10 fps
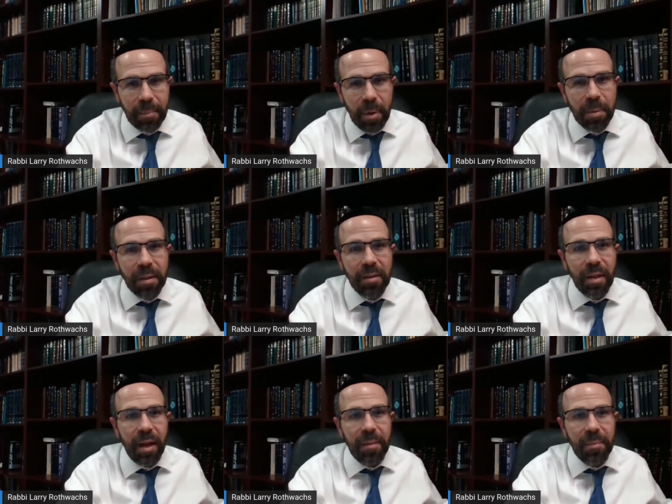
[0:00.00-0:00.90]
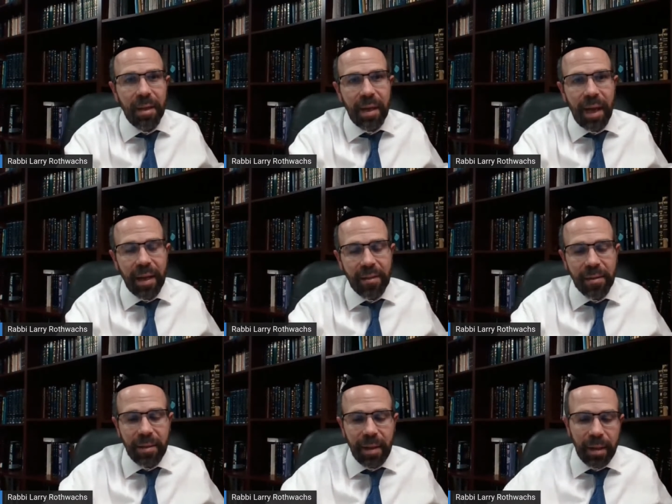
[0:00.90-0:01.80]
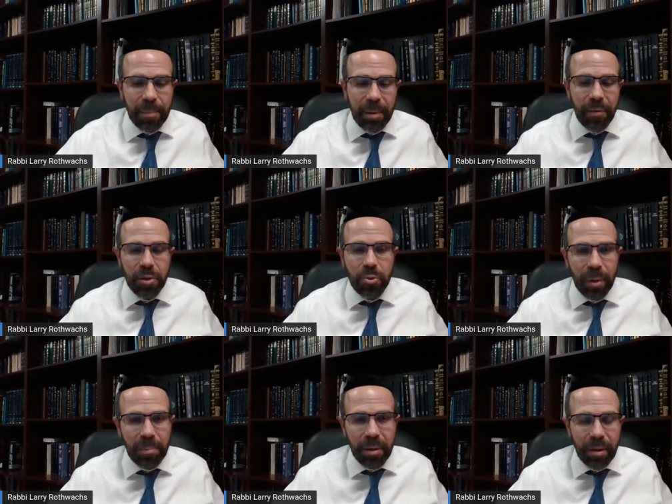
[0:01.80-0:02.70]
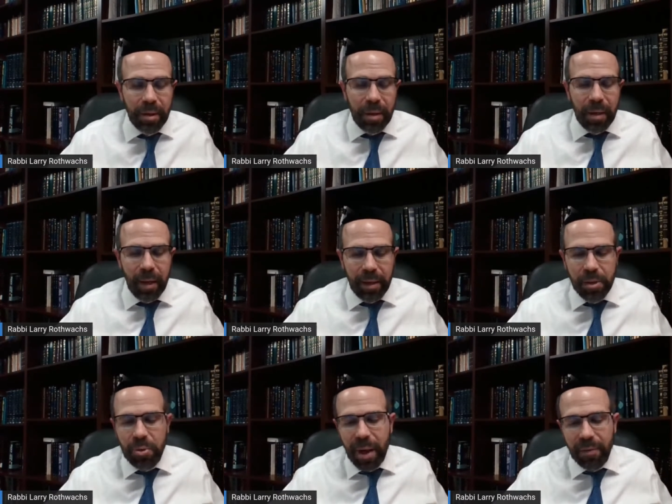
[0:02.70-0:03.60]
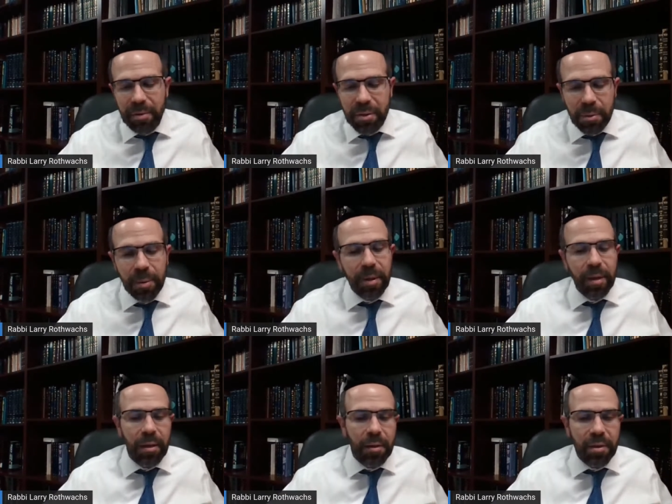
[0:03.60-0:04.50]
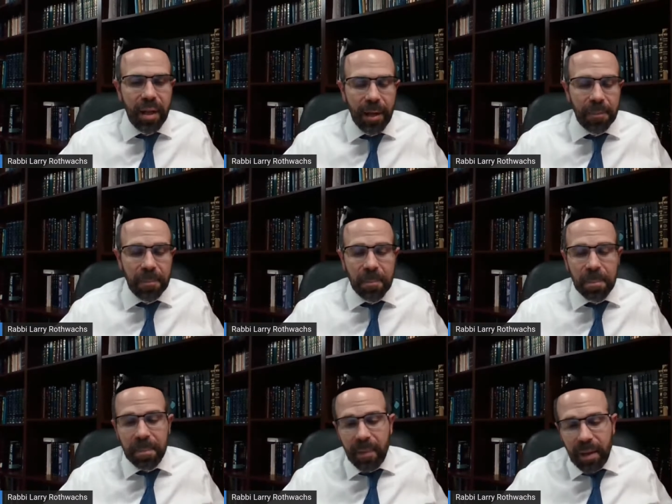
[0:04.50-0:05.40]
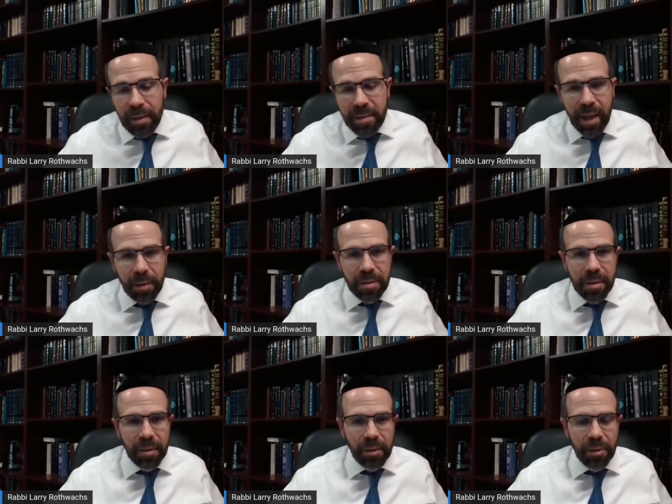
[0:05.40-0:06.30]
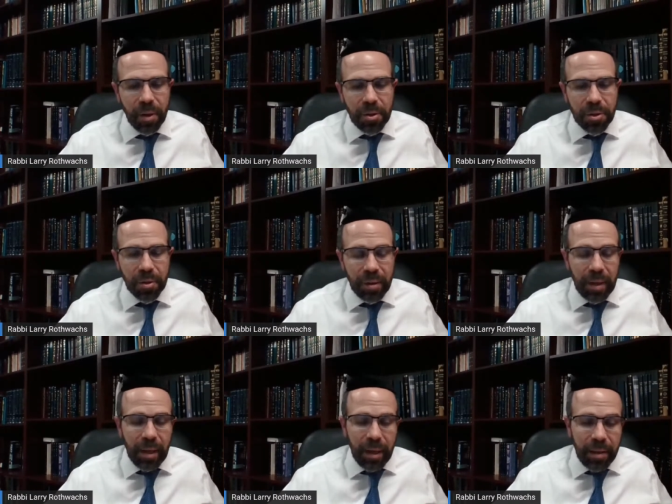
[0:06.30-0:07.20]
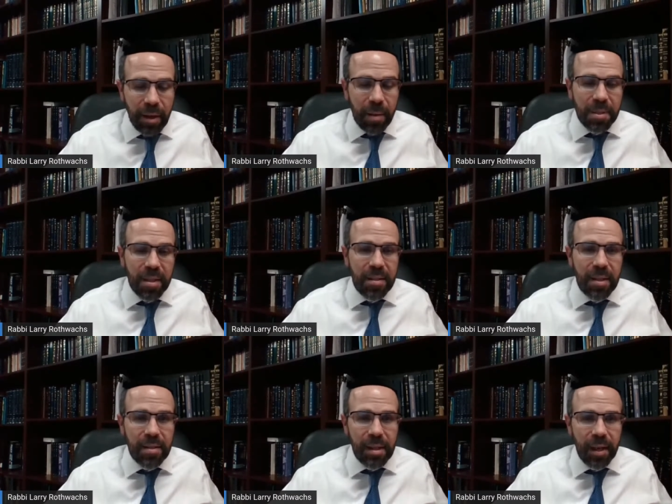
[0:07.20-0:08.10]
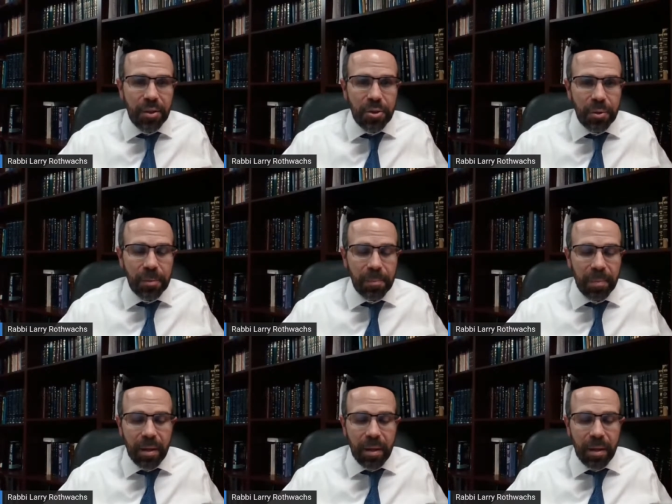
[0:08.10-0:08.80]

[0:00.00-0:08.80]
moment of time, he had to take a bit of a trip, and he travels to another town. This town is a little larger, and he comes and he sees a nice shul.